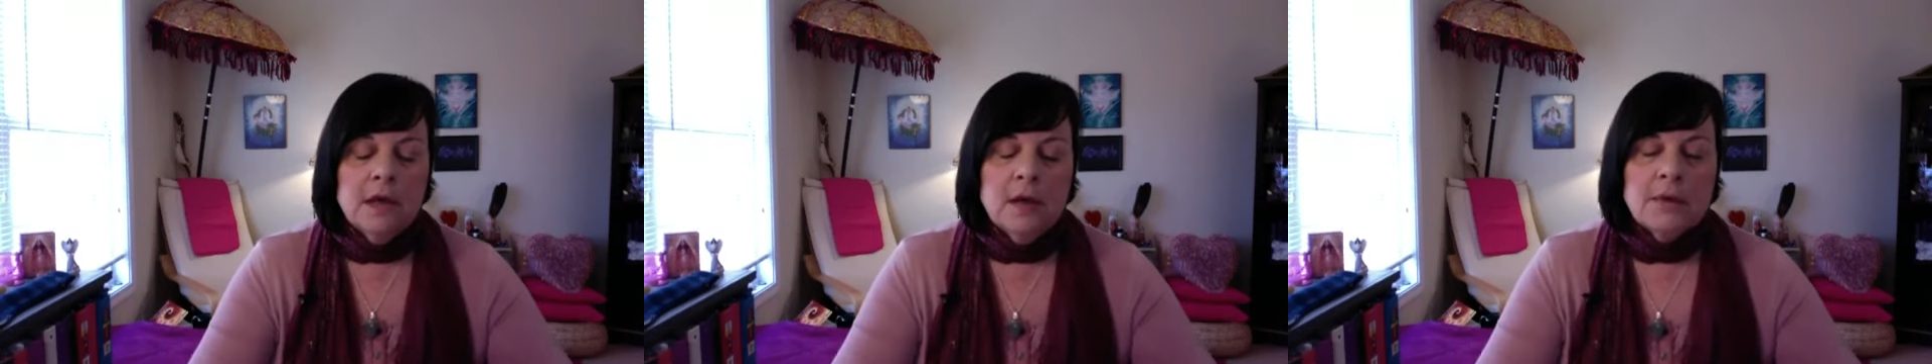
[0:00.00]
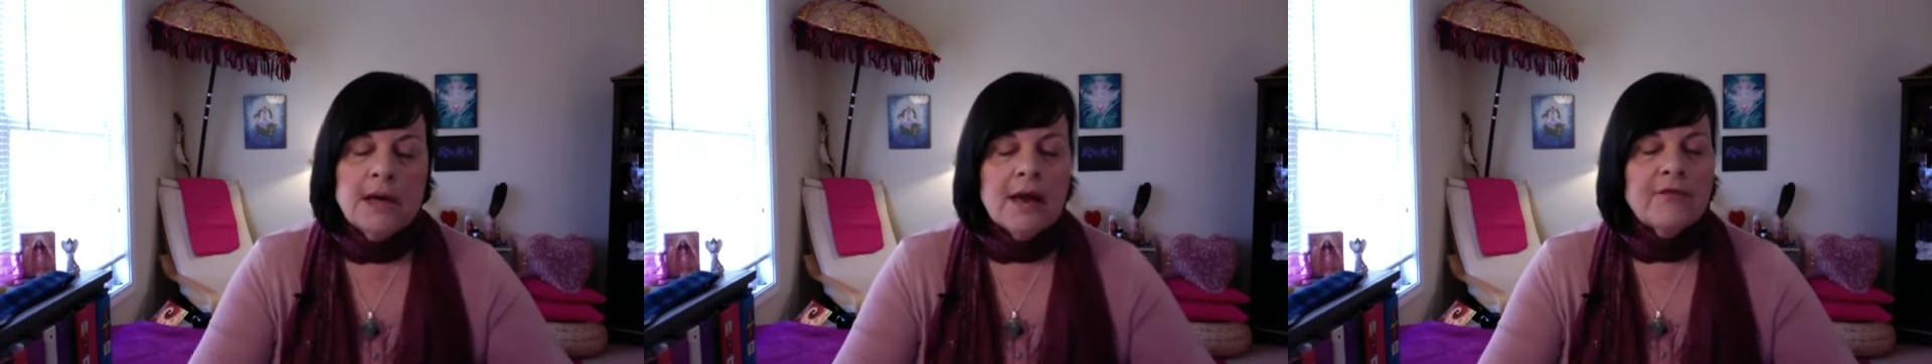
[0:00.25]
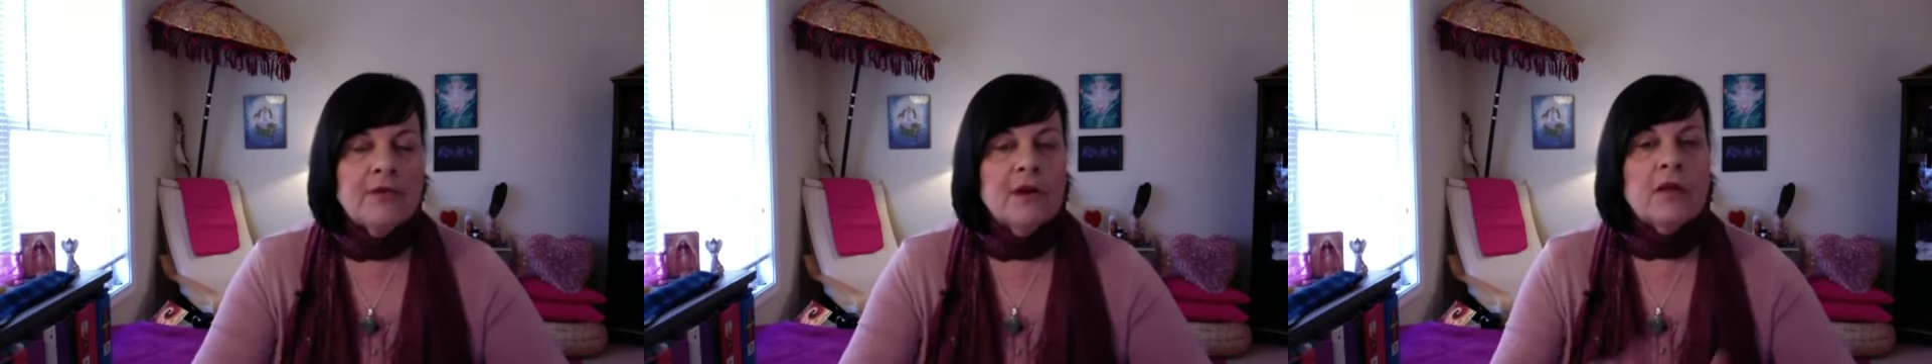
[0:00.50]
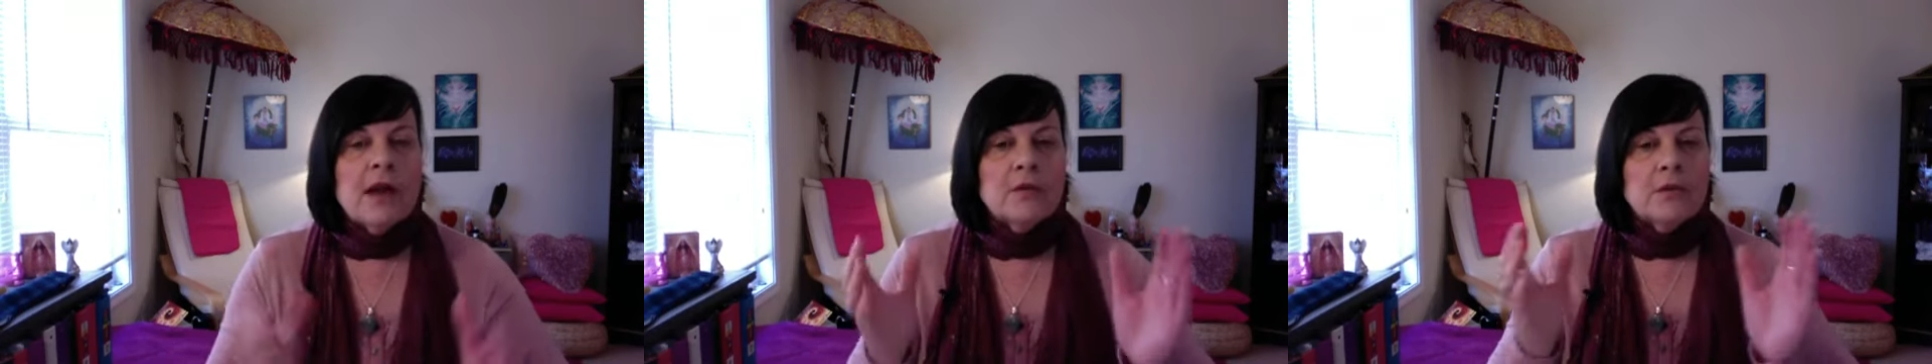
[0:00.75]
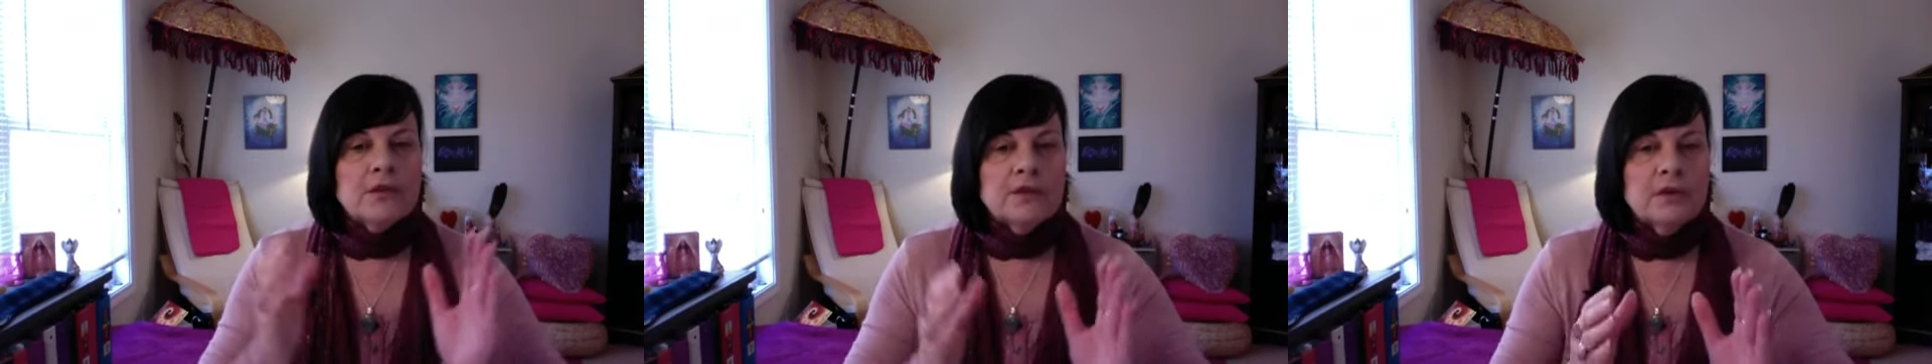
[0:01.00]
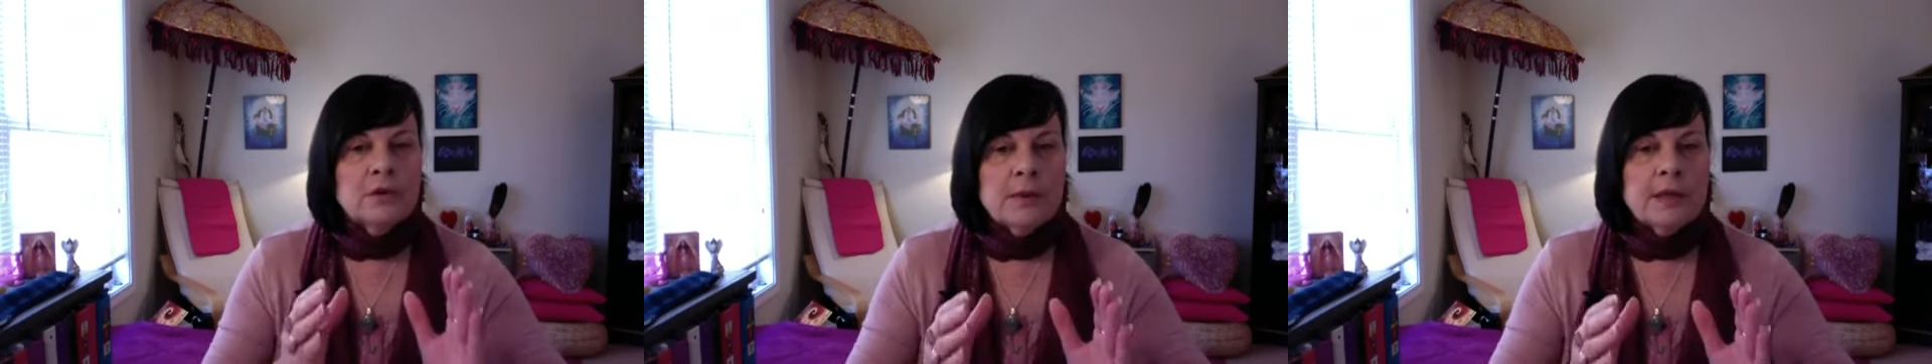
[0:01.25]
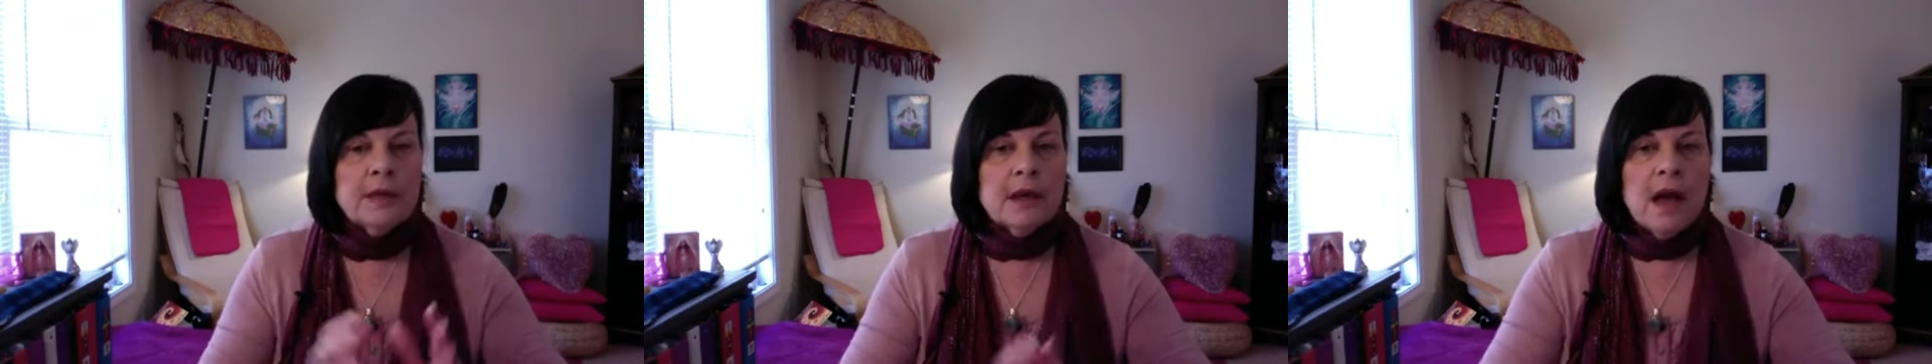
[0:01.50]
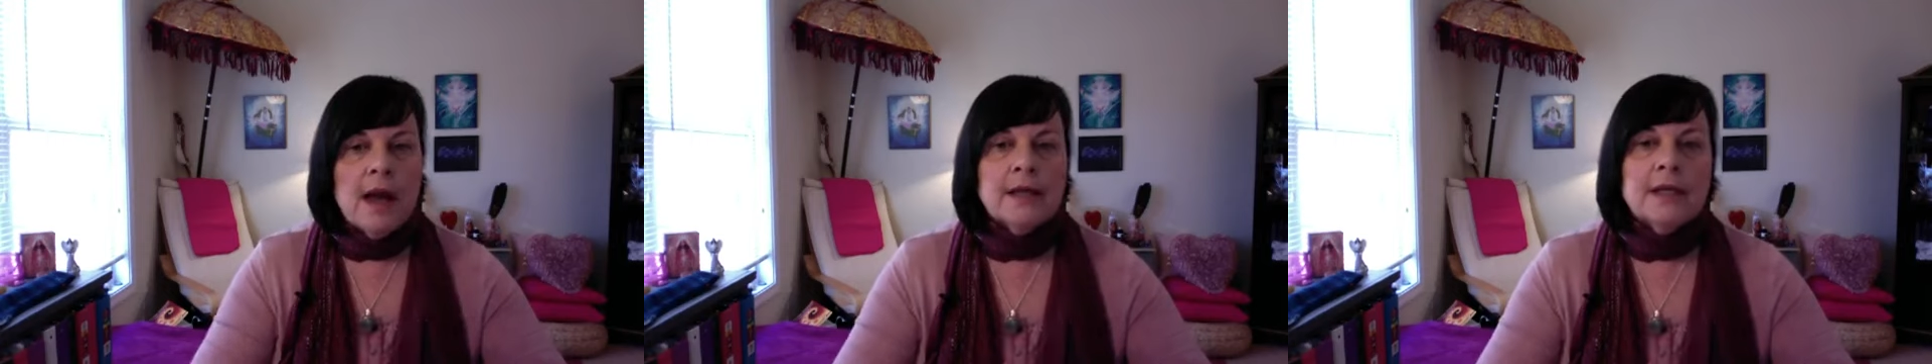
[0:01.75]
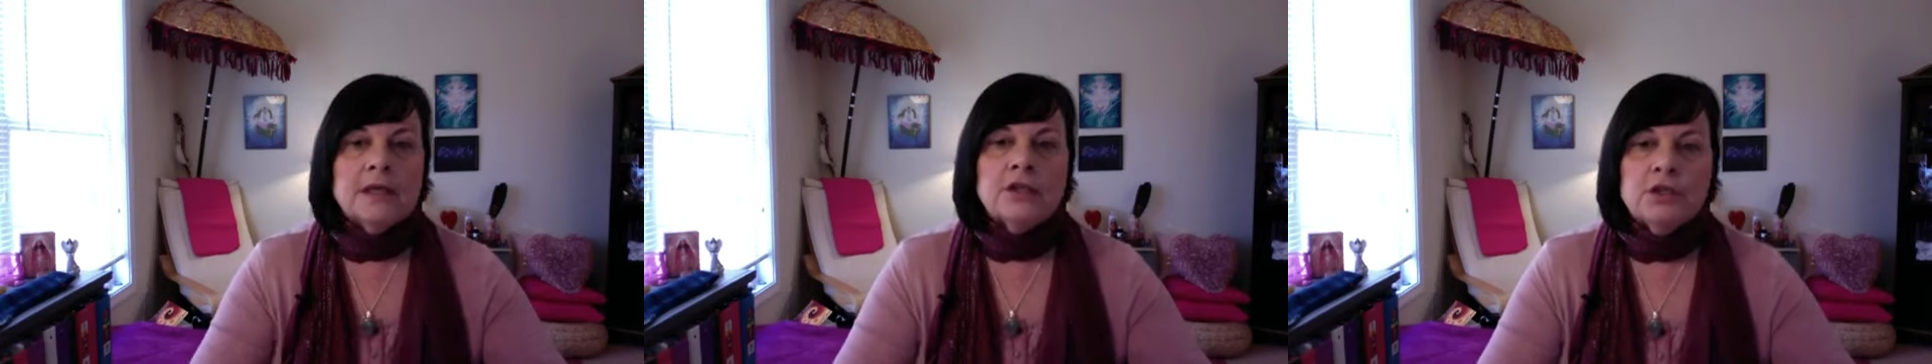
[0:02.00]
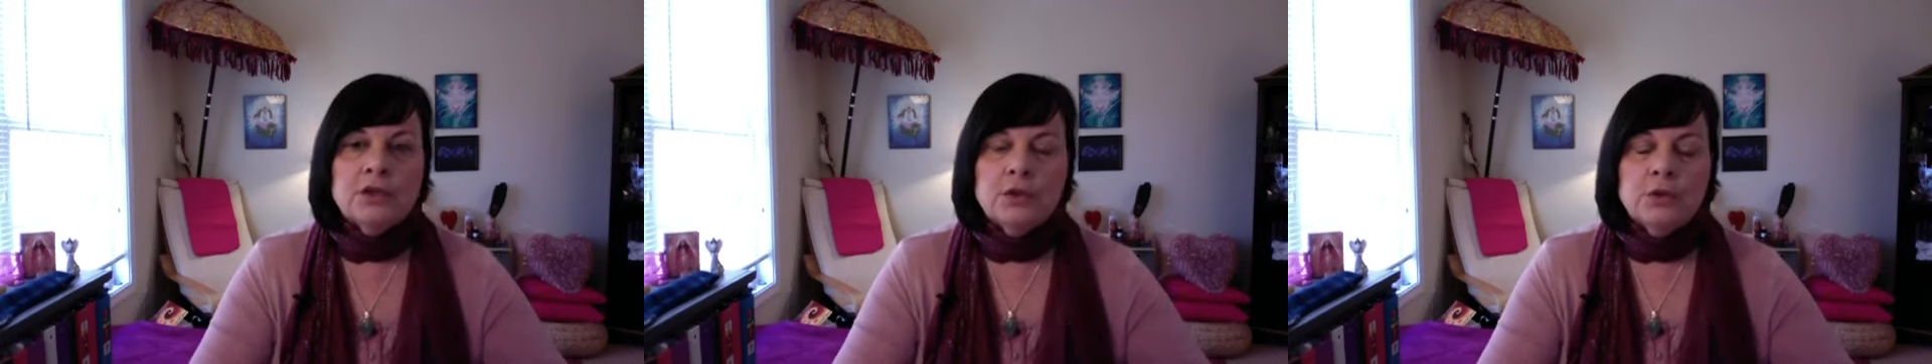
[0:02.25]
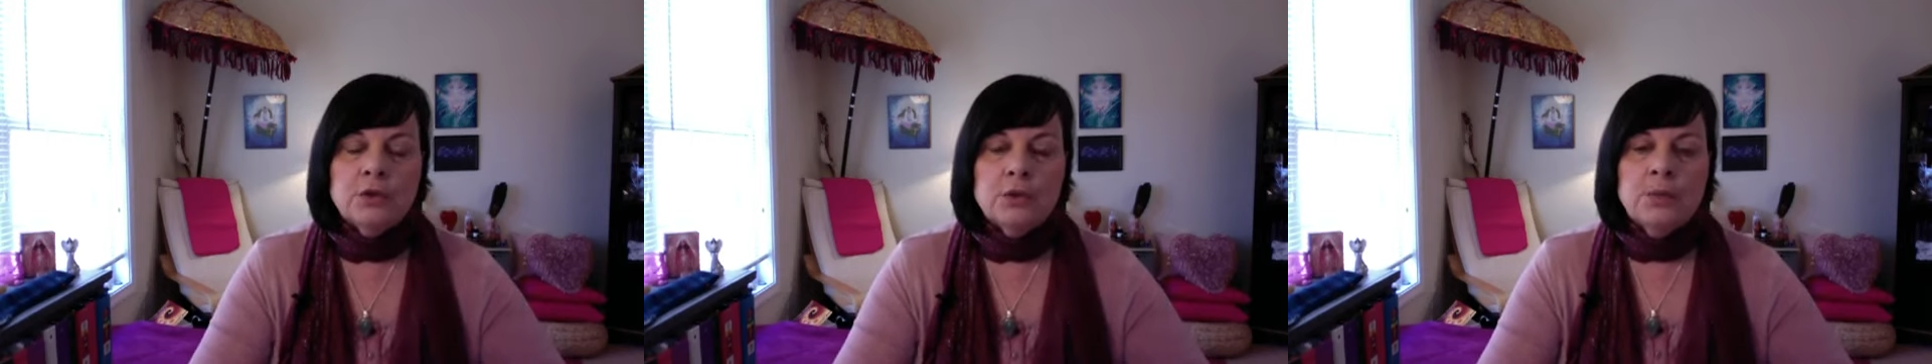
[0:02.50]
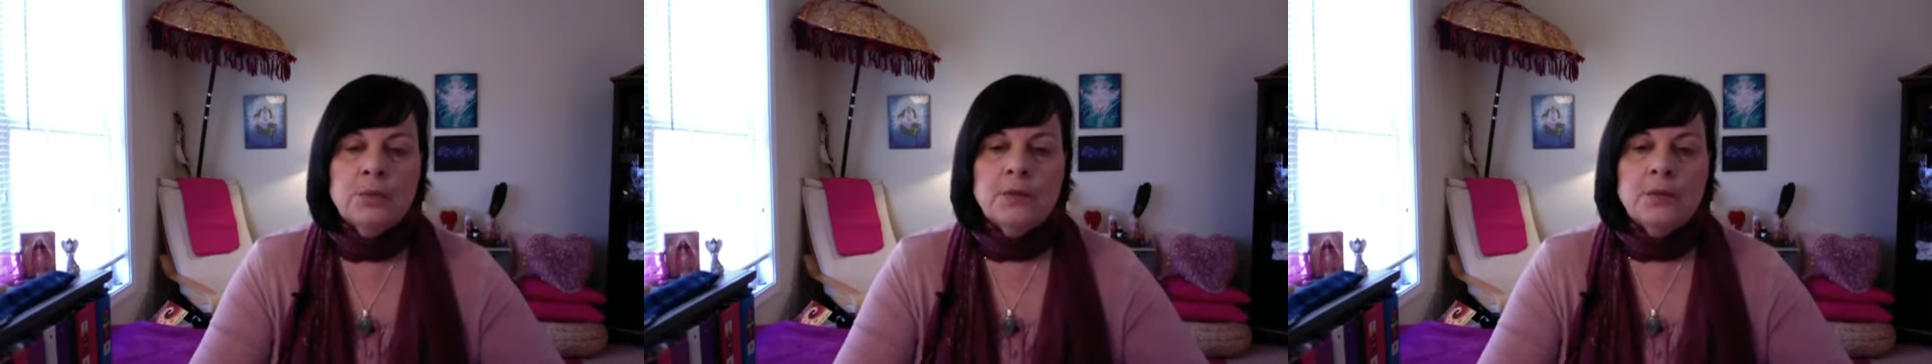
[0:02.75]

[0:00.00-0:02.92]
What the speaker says: But I feel like we're still being guided to